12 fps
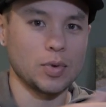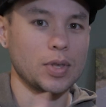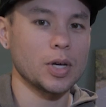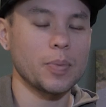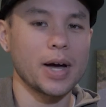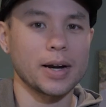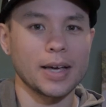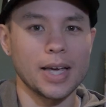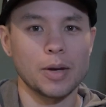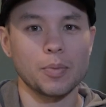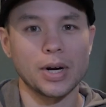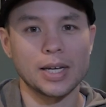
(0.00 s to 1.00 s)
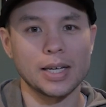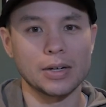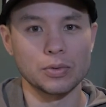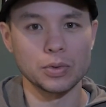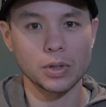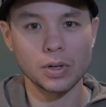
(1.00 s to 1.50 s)
If you think about a
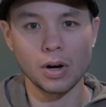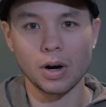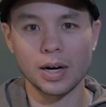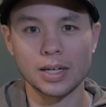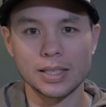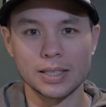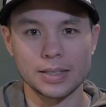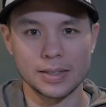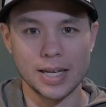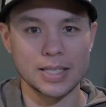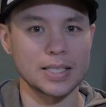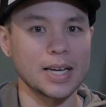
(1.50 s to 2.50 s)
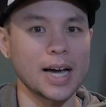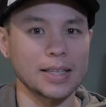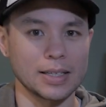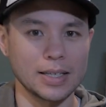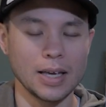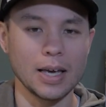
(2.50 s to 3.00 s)
handbrake in a real car, that's
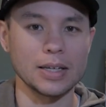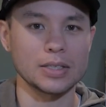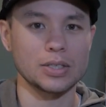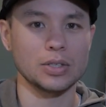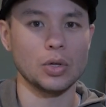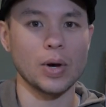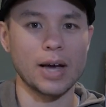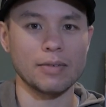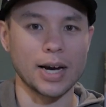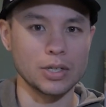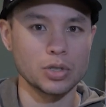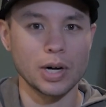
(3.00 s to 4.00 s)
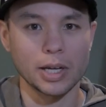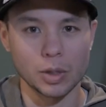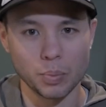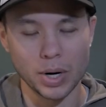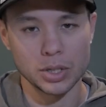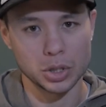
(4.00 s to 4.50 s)
not the case. You have
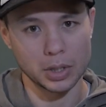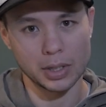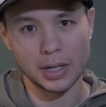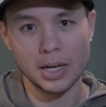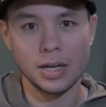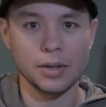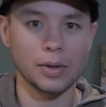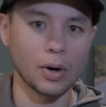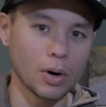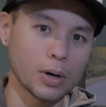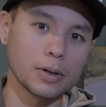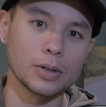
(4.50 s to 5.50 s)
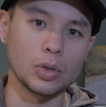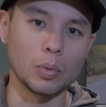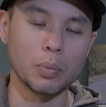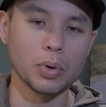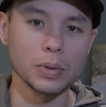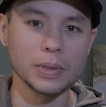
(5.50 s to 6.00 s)
hydraulic pressure. The harder
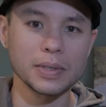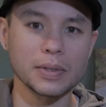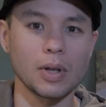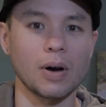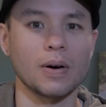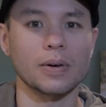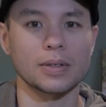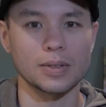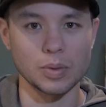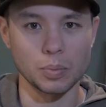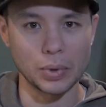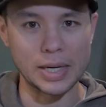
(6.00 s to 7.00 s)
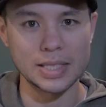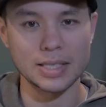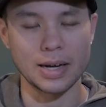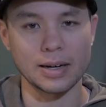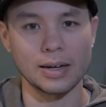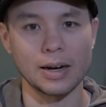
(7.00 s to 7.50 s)
you pull, the harder the
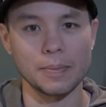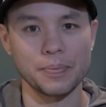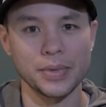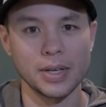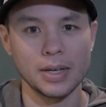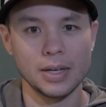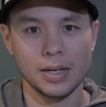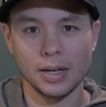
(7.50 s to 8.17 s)
brakes lock up.